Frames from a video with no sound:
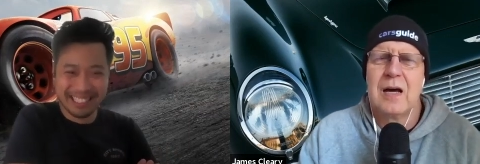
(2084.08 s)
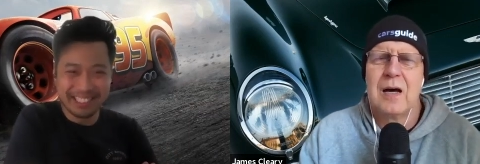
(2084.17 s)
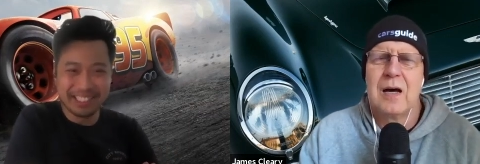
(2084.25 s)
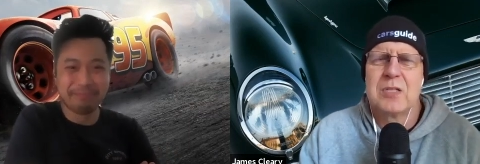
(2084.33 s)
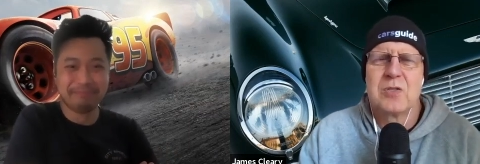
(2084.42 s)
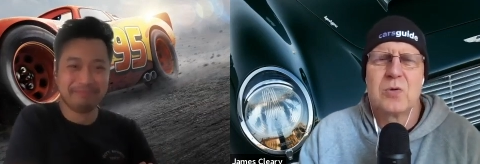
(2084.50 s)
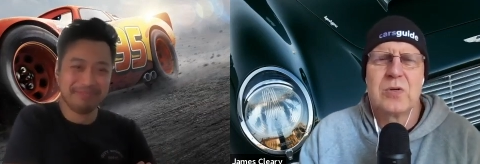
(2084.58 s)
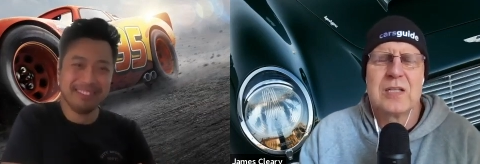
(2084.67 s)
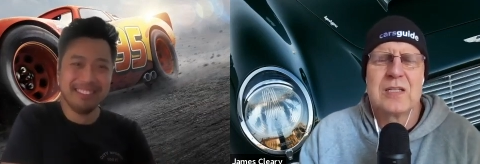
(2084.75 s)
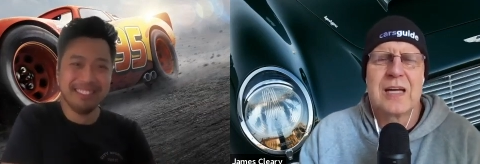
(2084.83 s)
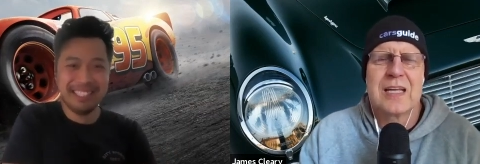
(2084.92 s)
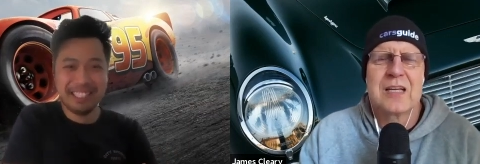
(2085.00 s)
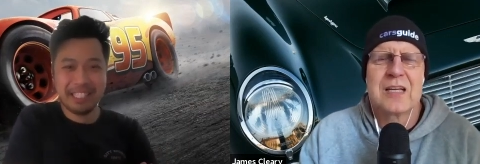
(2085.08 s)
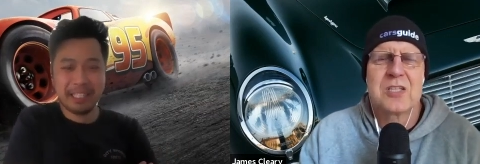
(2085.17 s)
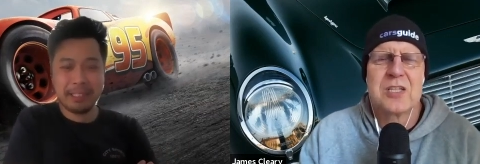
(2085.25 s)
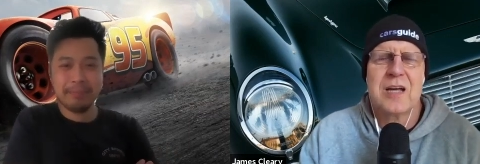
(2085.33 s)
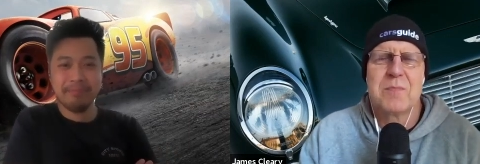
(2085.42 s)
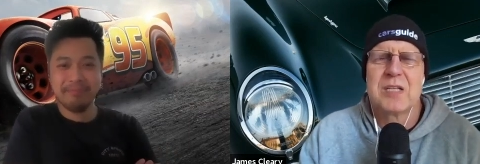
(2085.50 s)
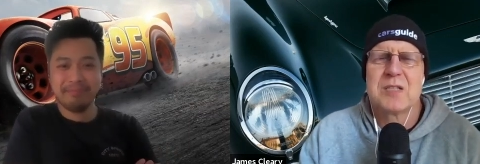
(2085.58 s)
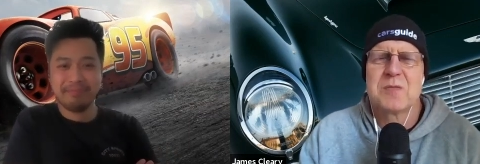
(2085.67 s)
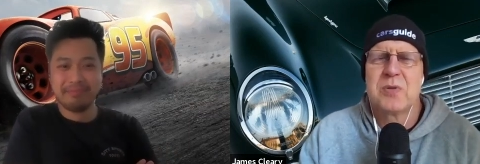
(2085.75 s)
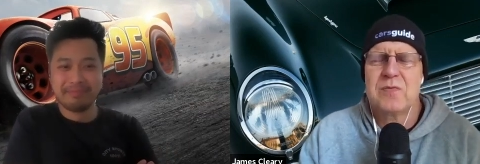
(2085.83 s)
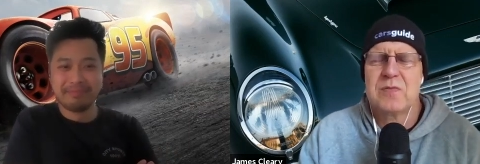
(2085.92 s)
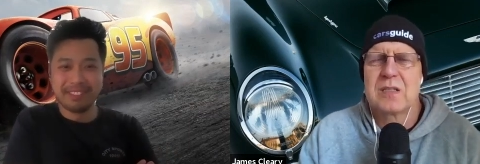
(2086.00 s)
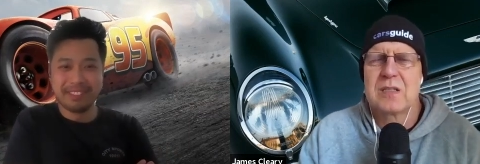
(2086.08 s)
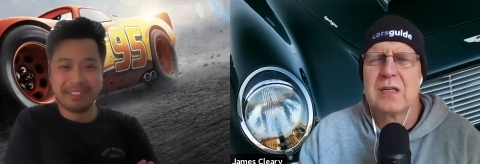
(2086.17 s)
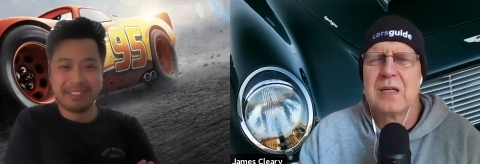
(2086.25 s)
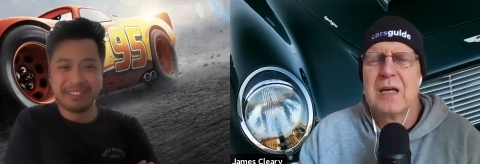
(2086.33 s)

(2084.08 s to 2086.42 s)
Speaker 1: Um, it's already taking shape. That's perfect.